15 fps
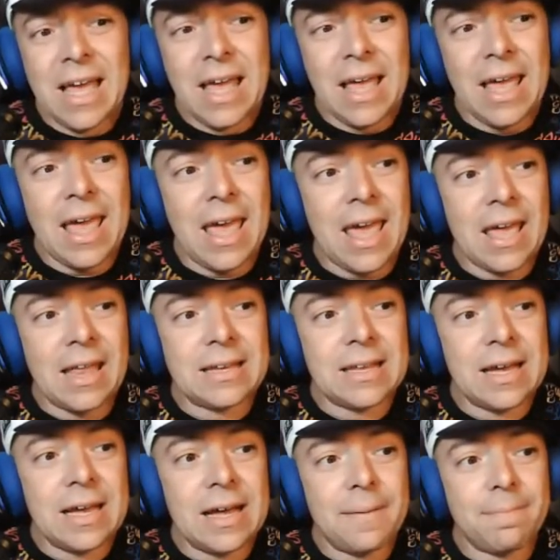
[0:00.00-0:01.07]
and
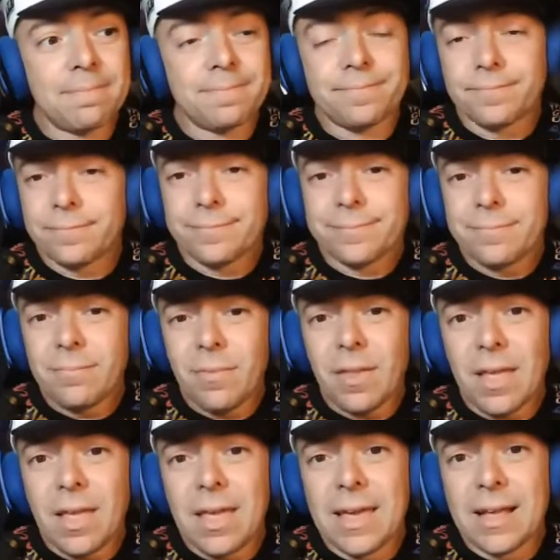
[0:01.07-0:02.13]

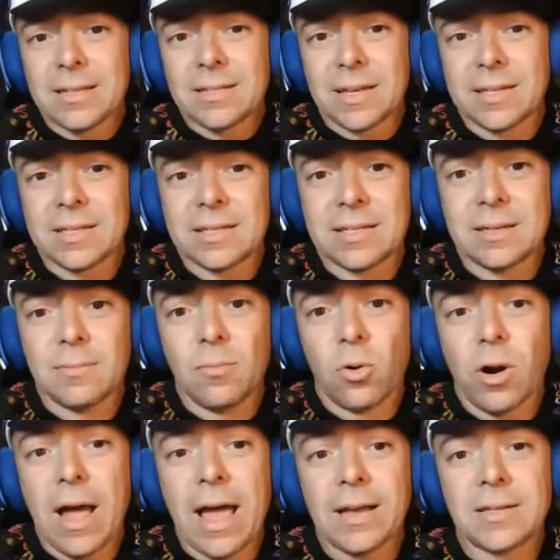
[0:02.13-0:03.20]
it gets us more
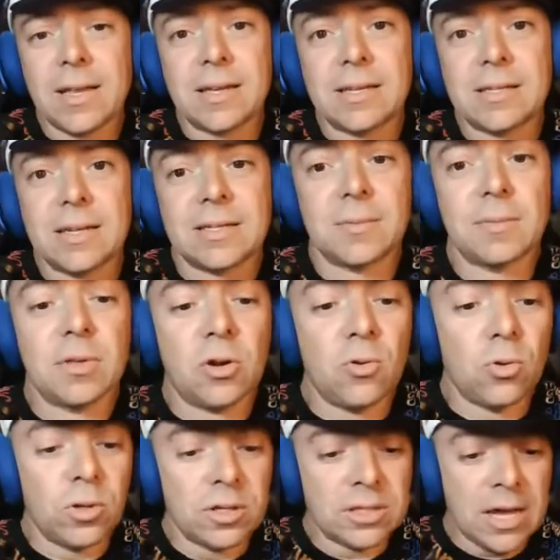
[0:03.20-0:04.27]
access to some of the
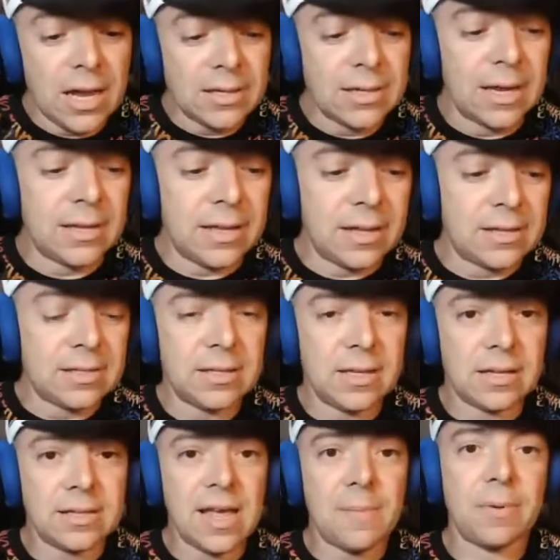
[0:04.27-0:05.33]
coolest content
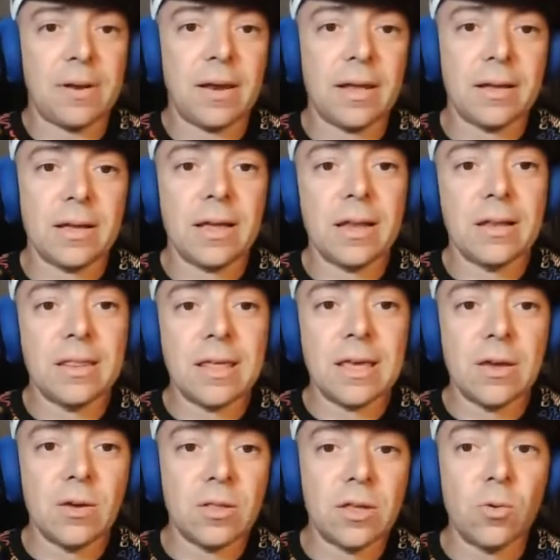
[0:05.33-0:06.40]
that's happening in
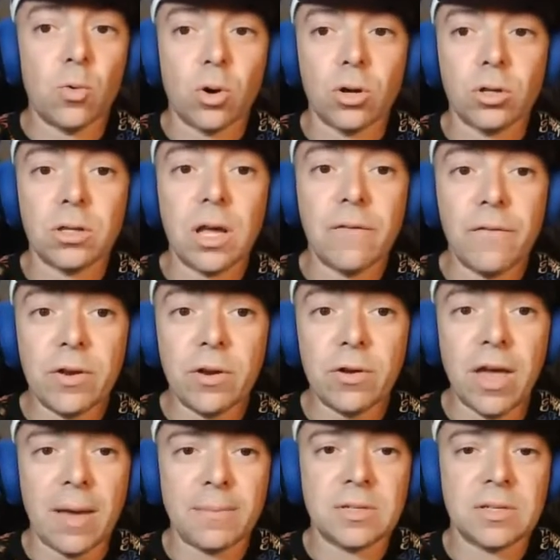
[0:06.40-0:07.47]
the world of video
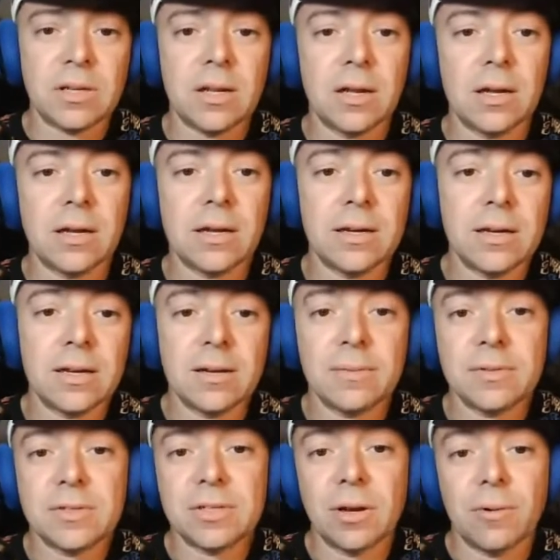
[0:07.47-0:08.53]
games.
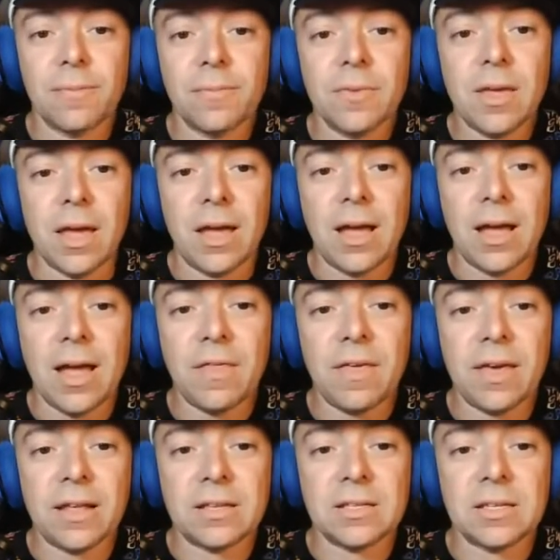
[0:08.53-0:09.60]
So yeah, I
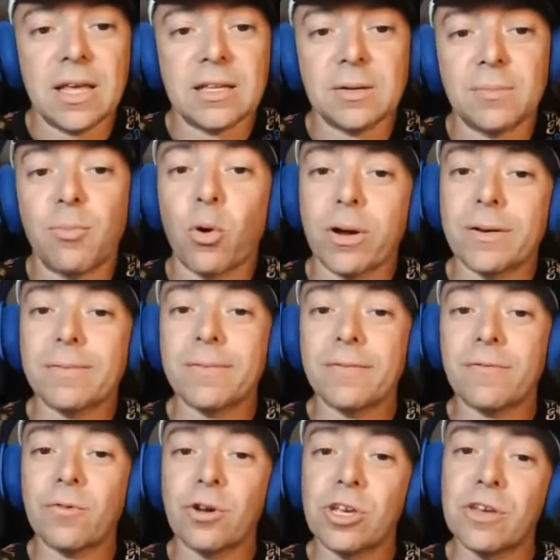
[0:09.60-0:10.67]
think it's important
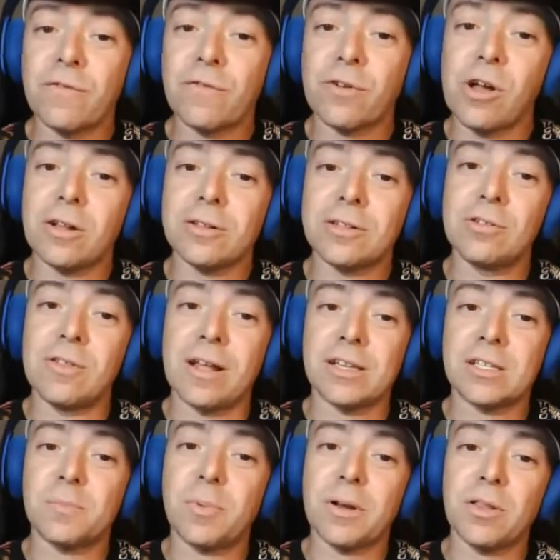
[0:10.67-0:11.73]
for y'all to do that.
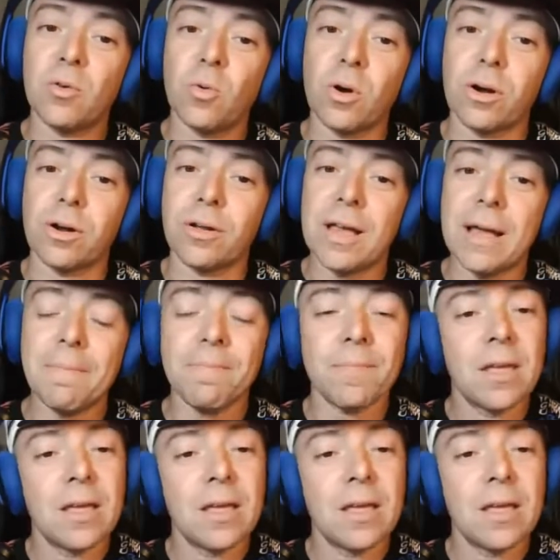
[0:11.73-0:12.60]
Spread the word, okay?